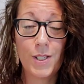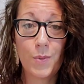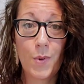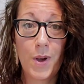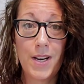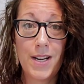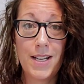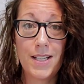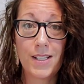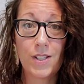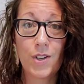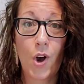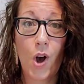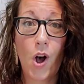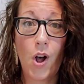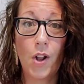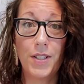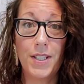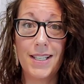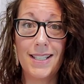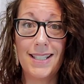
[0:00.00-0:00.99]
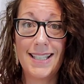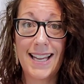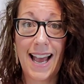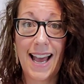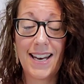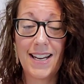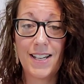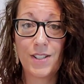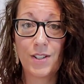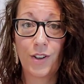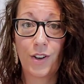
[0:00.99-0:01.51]
one is called
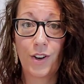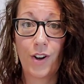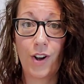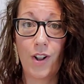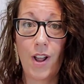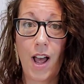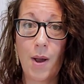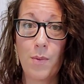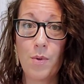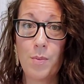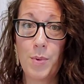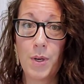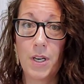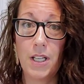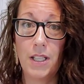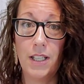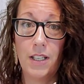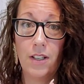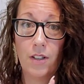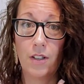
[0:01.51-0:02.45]
Daddy's Girl. I will put a little